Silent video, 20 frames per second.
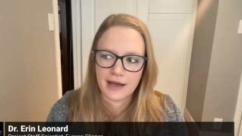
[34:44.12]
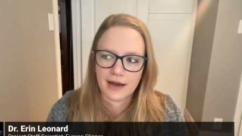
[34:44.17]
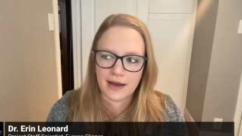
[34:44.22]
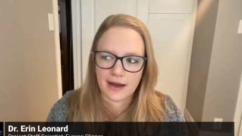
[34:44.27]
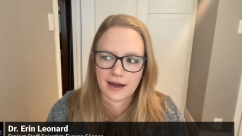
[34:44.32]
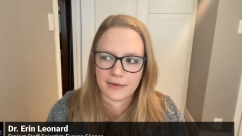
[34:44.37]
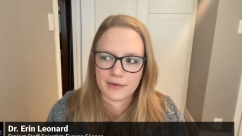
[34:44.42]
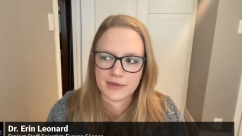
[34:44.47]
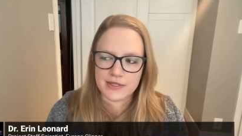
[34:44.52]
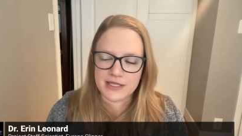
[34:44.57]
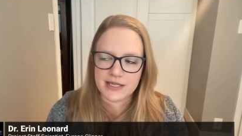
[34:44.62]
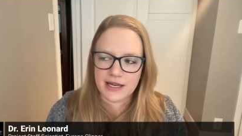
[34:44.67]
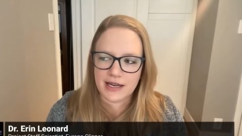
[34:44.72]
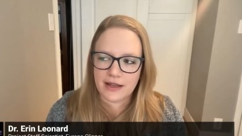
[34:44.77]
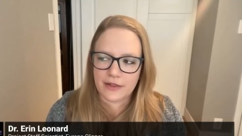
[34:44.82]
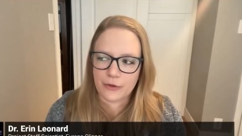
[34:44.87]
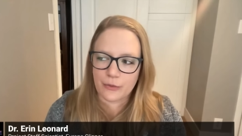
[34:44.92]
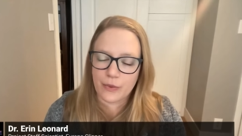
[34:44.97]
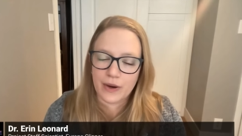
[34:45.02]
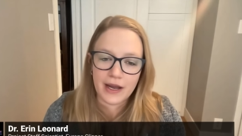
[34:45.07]
I would say
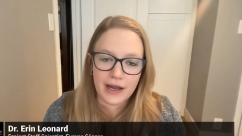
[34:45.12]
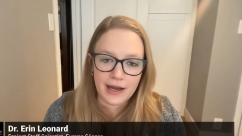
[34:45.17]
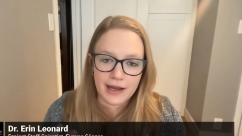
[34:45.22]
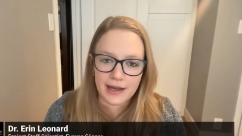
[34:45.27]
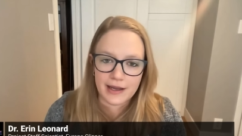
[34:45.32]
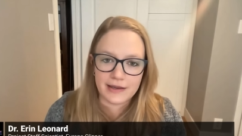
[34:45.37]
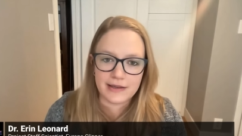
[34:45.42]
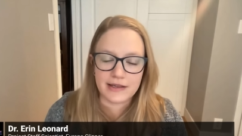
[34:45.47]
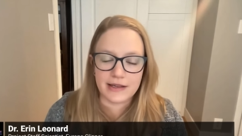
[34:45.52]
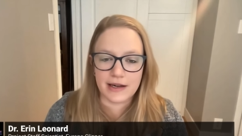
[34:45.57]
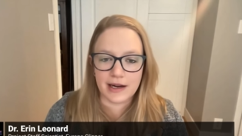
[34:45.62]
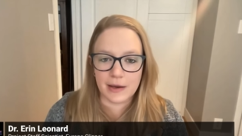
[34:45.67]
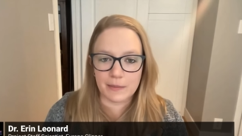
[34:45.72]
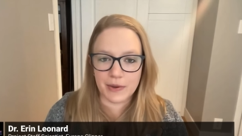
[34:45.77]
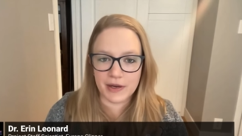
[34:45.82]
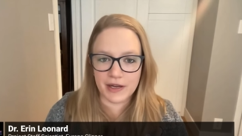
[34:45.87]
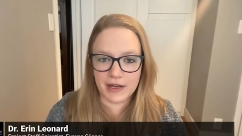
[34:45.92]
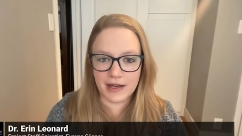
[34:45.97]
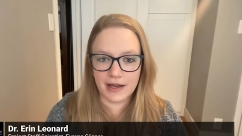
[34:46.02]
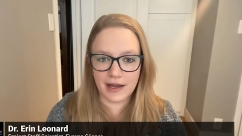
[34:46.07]
the way I ended up
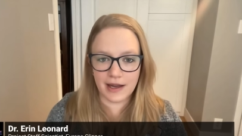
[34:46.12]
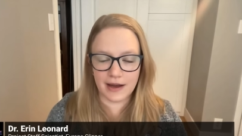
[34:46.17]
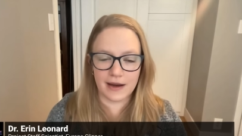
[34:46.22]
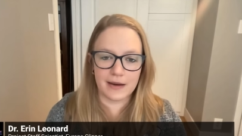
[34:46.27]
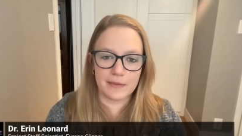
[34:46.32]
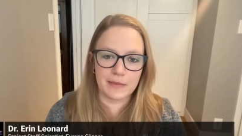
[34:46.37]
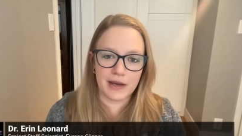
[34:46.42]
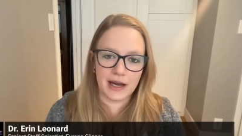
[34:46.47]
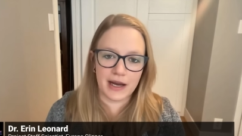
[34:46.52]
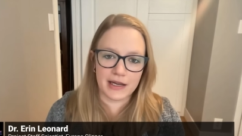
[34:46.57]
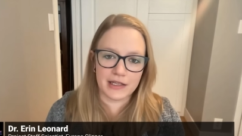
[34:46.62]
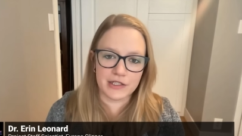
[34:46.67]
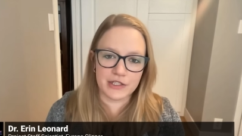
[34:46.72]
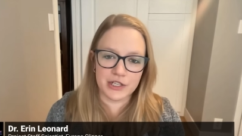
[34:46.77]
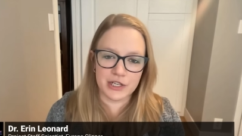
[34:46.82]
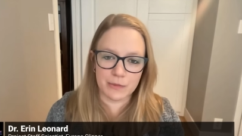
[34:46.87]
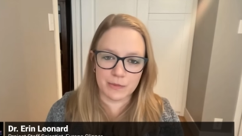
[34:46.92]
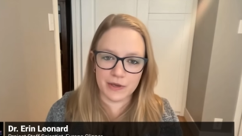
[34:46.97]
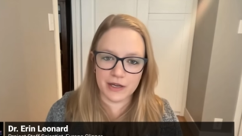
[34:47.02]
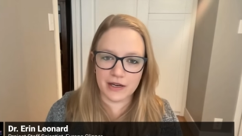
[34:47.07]
at
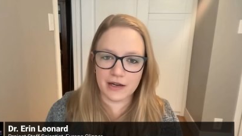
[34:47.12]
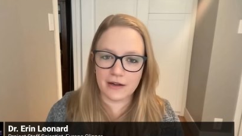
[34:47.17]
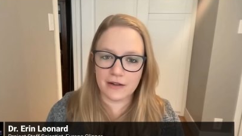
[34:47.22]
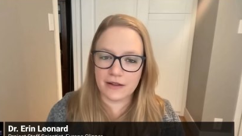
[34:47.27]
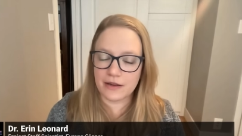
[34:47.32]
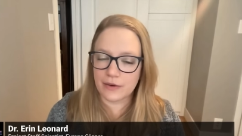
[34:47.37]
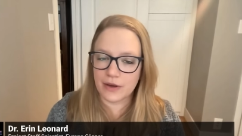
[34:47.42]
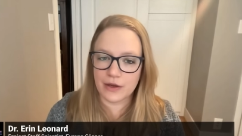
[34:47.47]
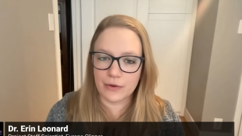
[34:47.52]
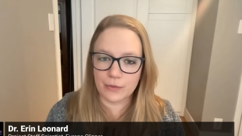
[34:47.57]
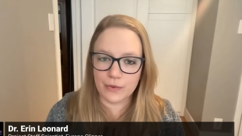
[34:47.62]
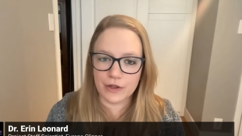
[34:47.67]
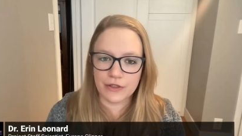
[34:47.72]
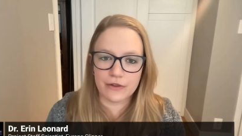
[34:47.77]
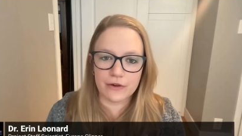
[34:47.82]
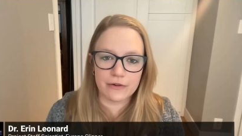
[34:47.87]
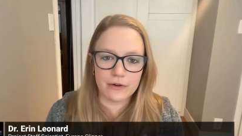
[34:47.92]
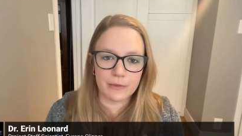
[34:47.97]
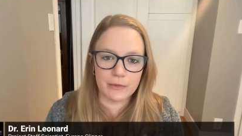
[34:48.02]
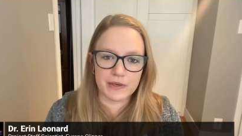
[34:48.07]
JPL and with
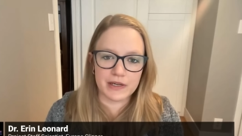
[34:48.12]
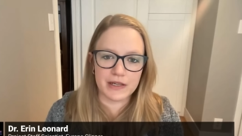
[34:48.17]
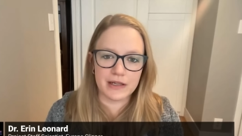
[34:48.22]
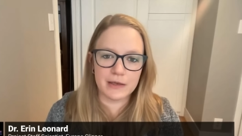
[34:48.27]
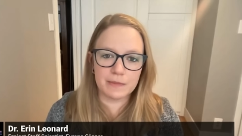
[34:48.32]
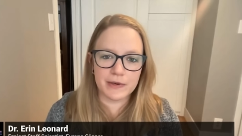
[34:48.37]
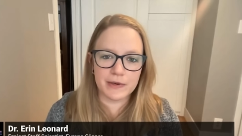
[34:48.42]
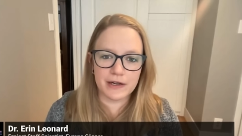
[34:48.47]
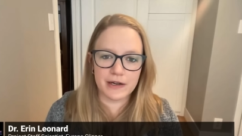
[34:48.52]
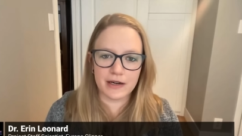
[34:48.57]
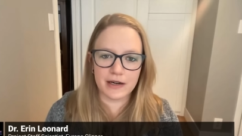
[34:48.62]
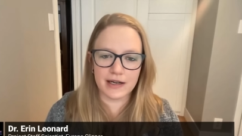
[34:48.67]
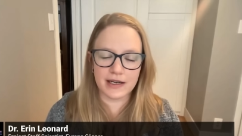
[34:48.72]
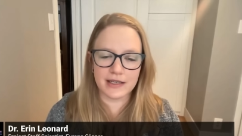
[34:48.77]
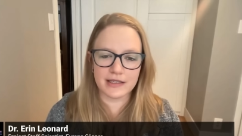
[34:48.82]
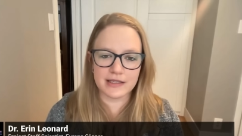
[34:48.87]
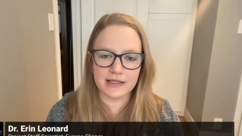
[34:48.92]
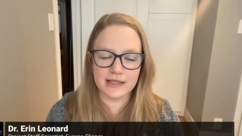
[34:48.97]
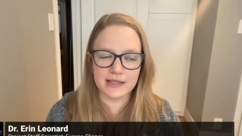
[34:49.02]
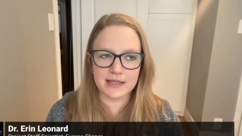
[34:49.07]
Europa Clipper
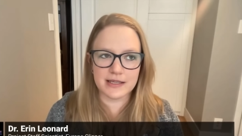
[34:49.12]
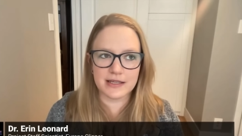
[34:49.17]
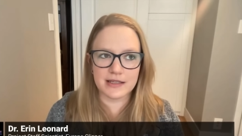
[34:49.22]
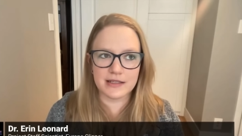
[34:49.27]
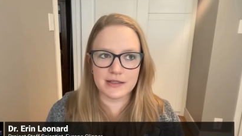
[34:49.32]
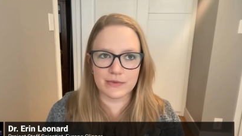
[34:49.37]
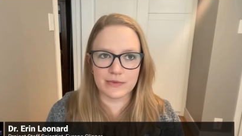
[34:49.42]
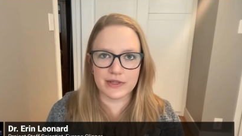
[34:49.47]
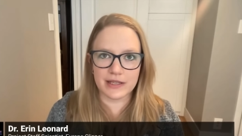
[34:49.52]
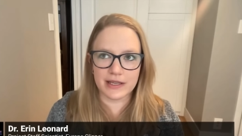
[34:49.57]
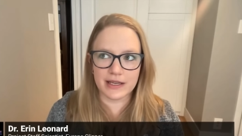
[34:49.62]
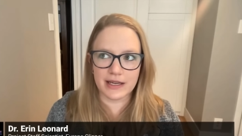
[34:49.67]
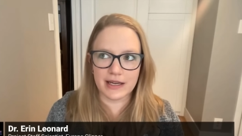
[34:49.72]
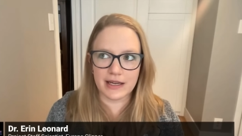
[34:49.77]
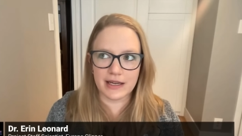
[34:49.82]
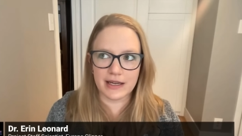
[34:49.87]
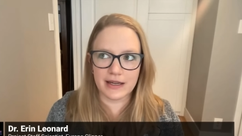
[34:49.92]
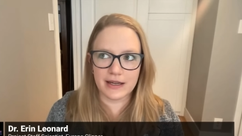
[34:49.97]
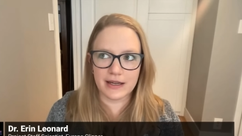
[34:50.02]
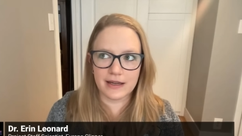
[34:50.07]
is
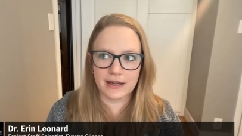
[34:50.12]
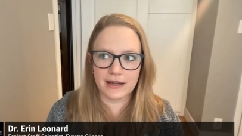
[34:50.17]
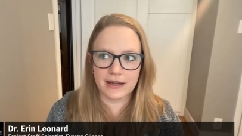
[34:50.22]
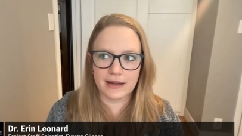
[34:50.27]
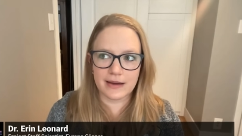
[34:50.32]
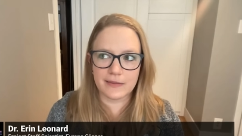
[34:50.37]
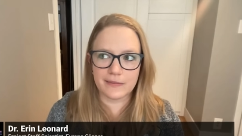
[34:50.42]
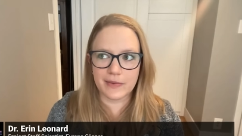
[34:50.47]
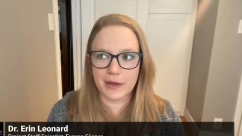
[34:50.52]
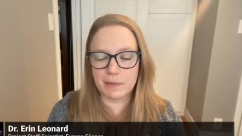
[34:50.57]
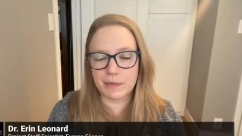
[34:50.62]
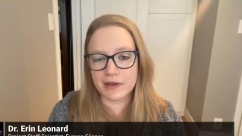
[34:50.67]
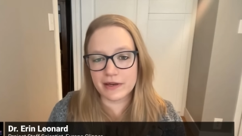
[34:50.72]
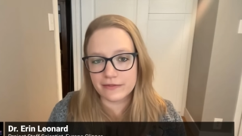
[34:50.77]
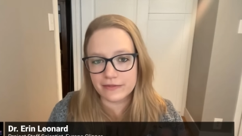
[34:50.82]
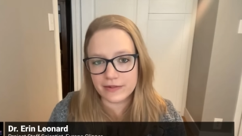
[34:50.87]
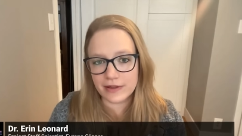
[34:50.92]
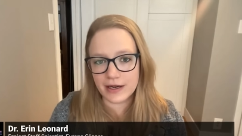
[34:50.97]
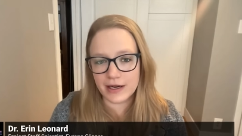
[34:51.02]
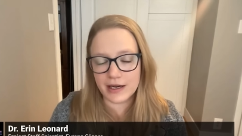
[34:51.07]
really a bit
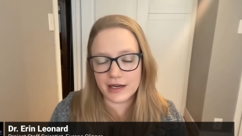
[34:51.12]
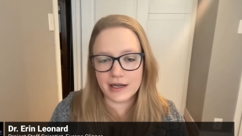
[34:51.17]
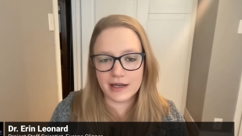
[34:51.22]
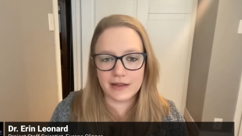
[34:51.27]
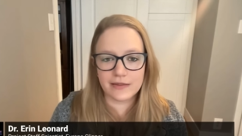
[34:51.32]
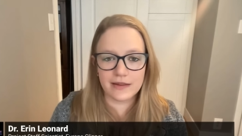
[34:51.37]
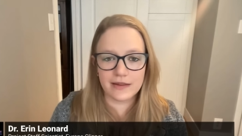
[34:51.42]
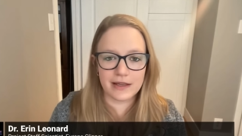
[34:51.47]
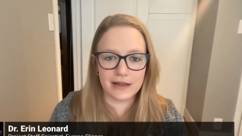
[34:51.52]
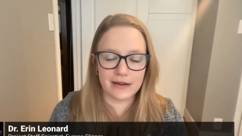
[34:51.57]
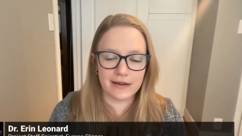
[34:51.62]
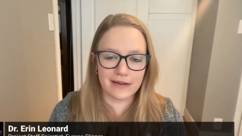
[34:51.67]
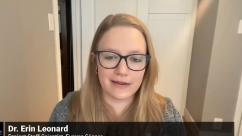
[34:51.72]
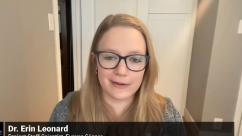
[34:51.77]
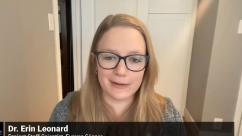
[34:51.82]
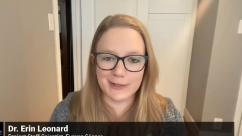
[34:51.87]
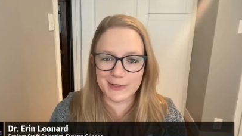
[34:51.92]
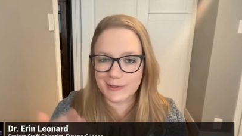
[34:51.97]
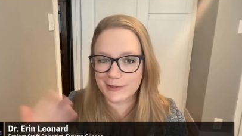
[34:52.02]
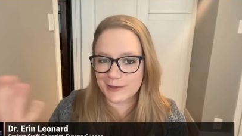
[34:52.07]
of luck, and then
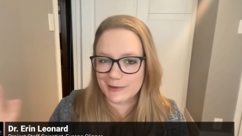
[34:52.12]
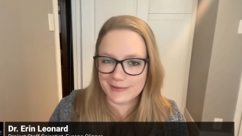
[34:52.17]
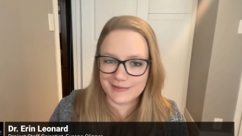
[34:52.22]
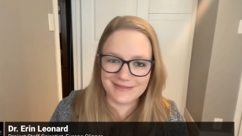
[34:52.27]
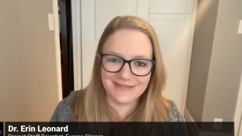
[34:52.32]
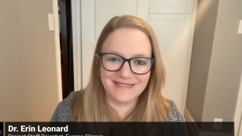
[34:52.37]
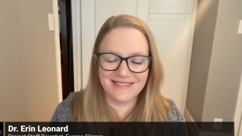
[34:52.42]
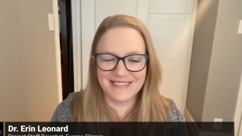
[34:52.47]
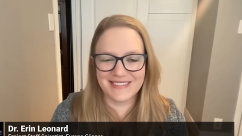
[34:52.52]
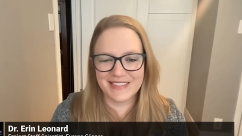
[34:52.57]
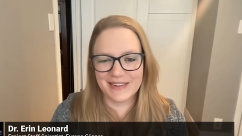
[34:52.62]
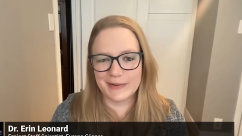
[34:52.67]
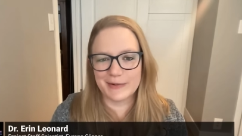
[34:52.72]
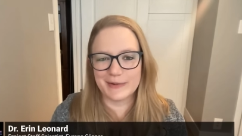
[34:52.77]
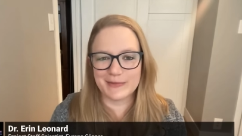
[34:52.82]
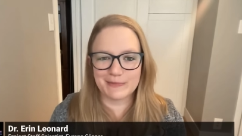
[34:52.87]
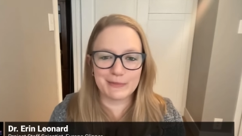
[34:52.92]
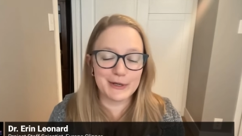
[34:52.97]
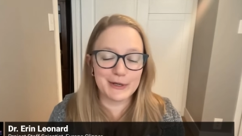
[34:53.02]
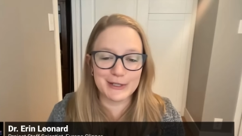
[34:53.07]
also
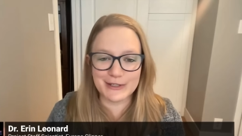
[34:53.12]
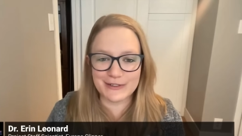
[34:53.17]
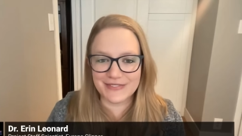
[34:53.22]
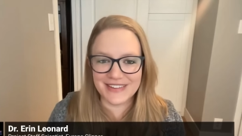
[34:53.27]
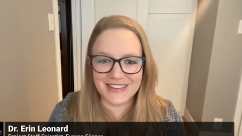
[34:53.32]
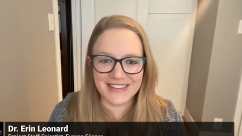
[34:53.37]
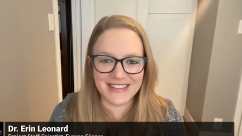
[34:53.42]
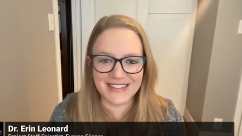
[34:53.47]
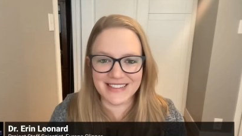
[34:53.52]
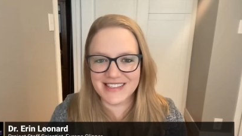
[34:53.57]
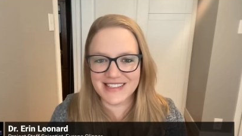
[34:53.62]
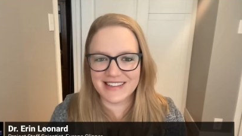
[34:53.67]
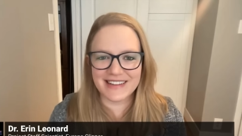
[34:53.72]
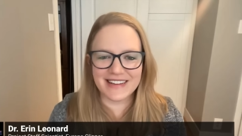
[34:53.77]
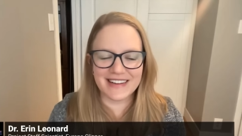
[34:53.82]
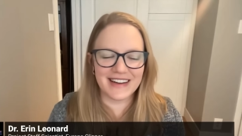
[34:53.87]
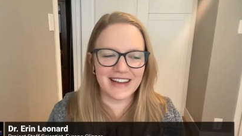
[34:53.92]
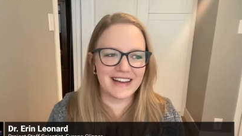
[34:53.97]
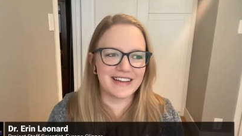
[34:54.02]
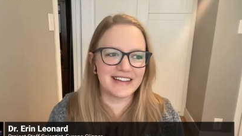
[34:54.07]
perseverance
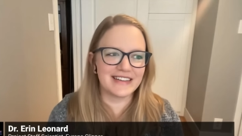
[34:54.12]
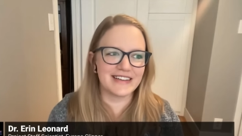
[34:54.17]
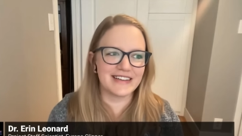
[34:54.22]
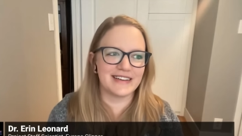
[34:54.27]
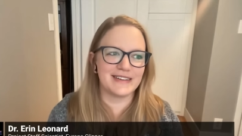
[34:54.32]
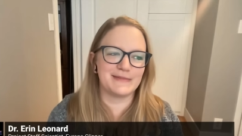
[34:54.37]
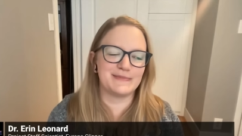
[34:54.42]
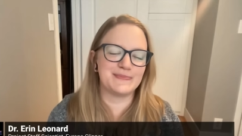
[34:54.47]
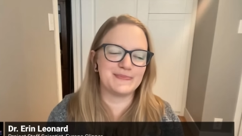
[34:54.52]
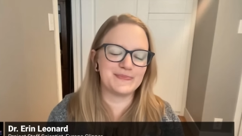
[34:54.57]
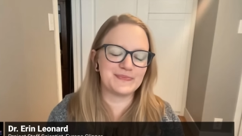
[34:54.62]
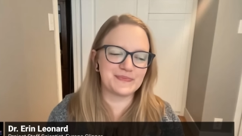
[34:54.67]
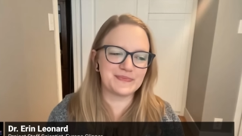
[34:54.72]
and